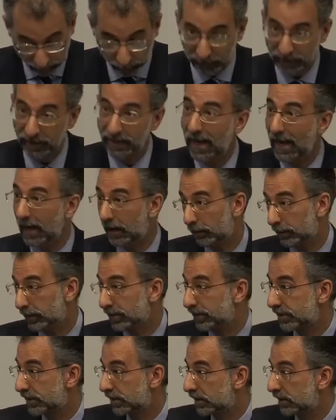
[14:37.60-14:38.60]
Within
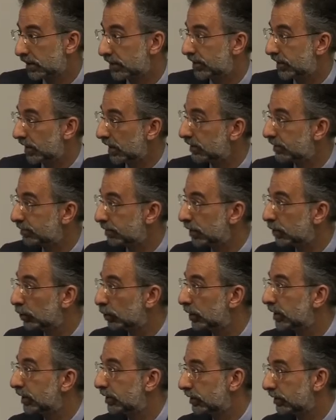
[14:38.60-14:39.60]
hours, six
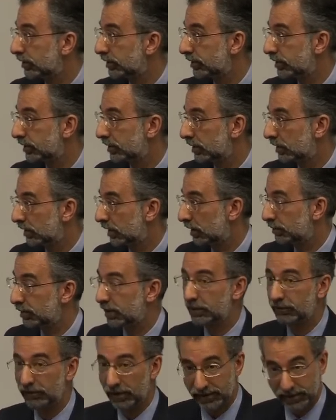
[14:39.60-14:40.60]
Bengali youths had
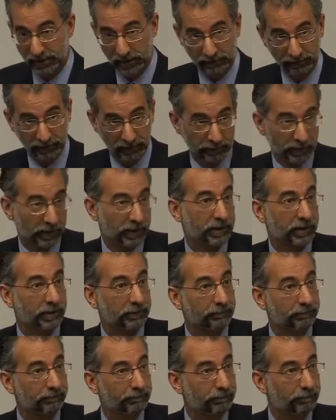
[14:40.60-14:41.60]
been arrested for the murder.
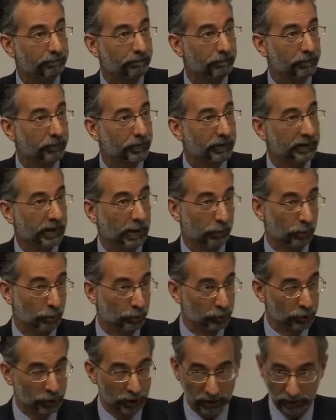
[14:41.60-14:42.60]
They were
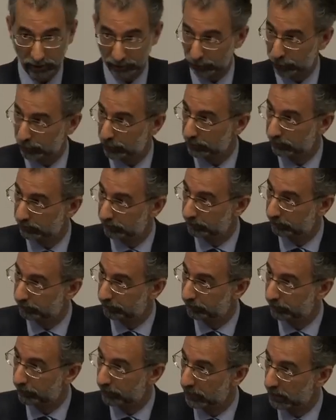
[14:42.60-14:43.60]
all charged.
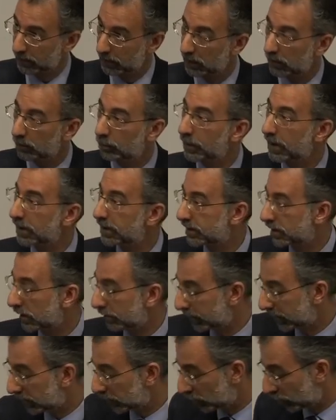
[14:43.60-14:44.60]
We ended
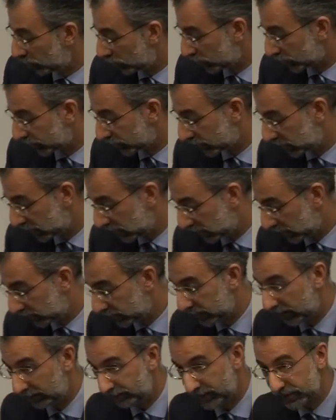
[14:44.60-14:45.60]
up in court.
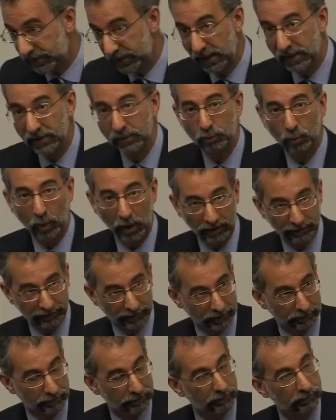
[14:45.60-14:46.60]
The evidence against one
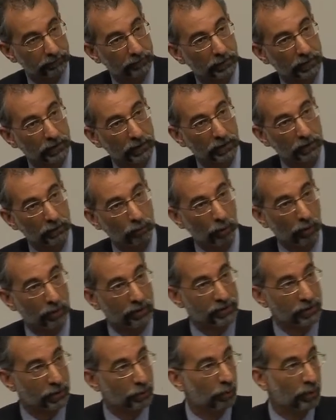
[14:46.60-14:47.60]
of them
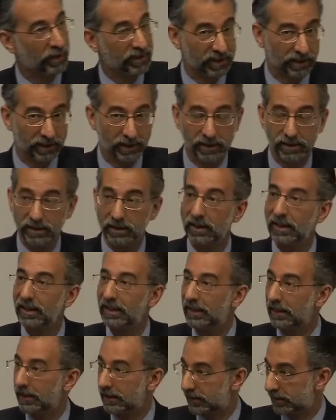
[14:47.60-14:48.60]
was, we did it,
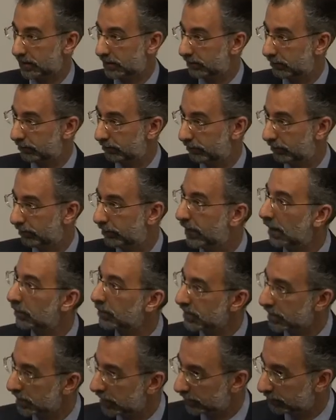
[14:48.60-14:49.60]
in it. That
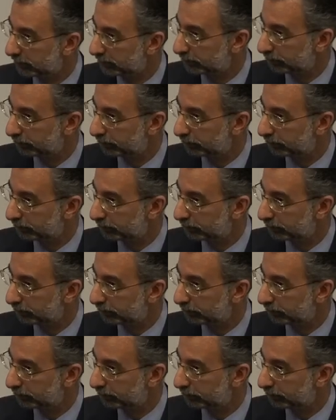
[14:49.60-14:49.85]
was it.